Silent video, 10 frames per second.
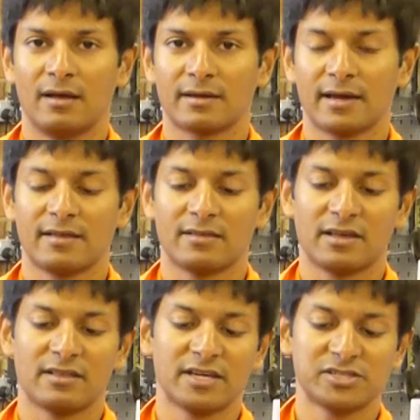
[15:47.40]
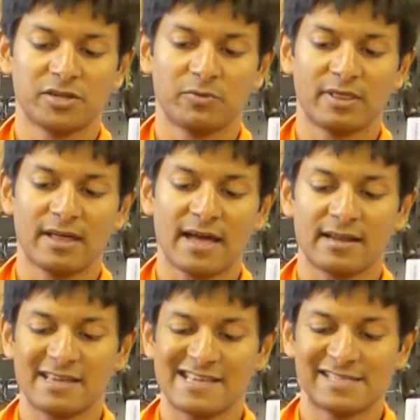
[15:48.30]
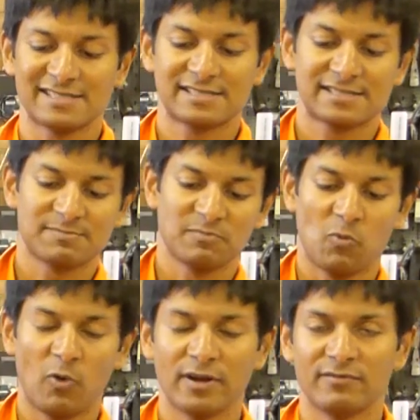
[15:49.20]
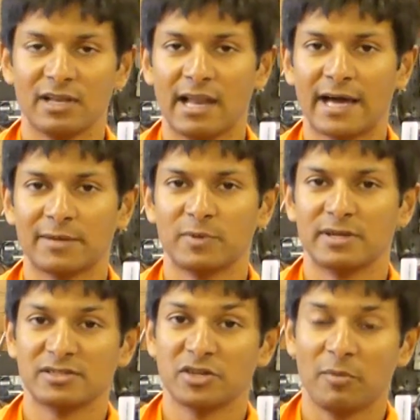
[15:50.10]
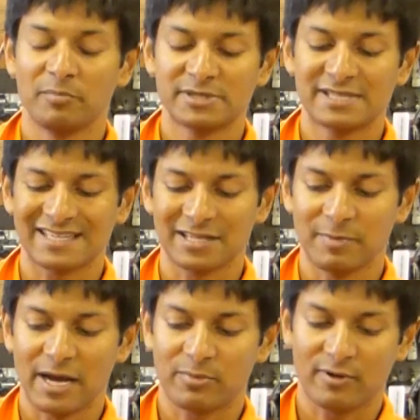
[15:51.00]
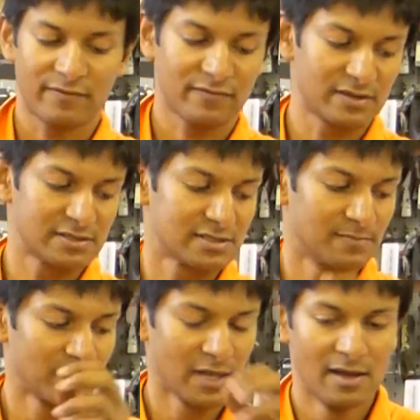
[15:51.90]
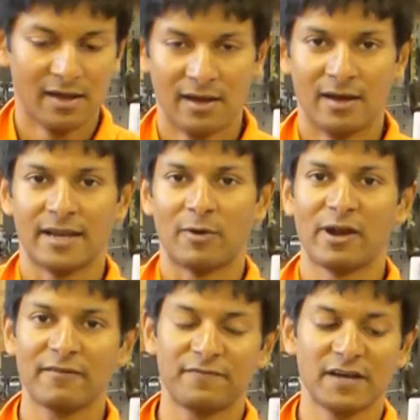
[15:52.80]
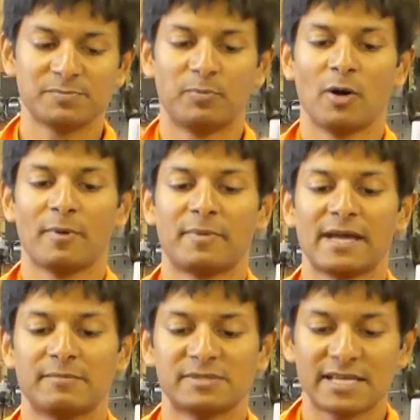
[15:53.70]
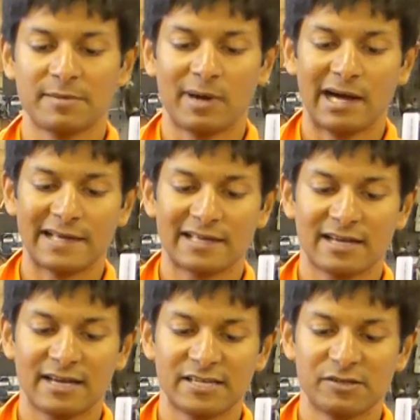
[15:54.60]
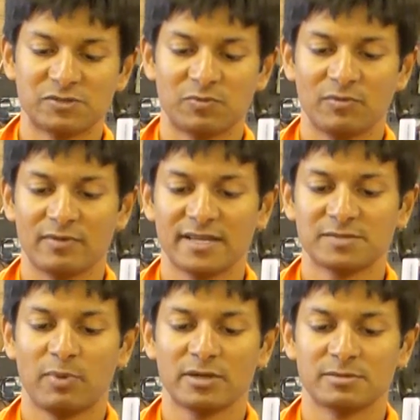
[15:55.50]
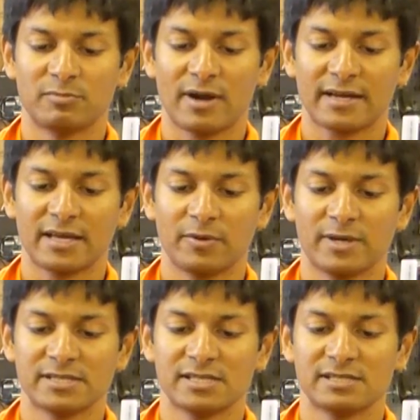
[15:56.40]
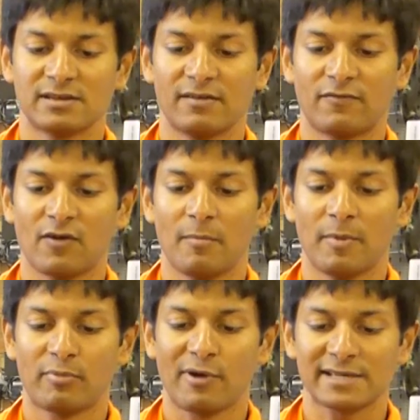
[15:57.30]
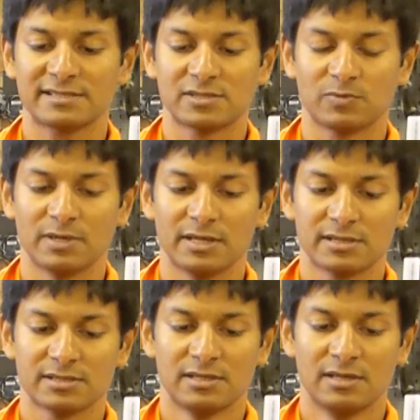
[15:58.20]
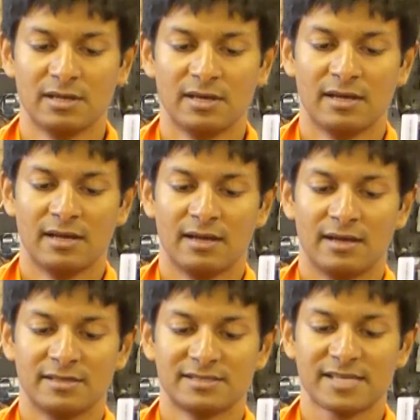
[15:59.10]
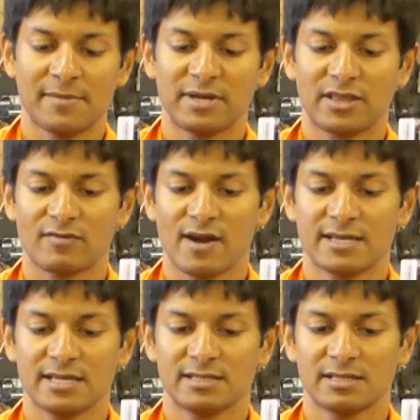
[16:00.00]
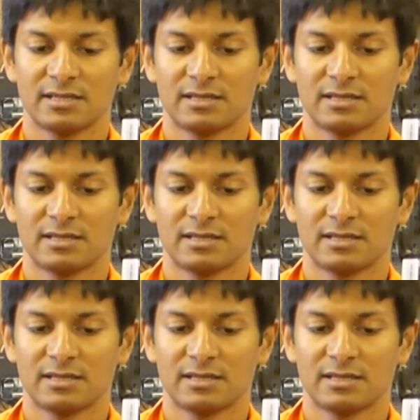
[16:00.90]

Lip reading: Okay, the issue with that is one of alignment, not particularly my preference. Now when I first bought my BMC bike, I used this bottom bracket, which is from Praxis Works. Semi-threaded,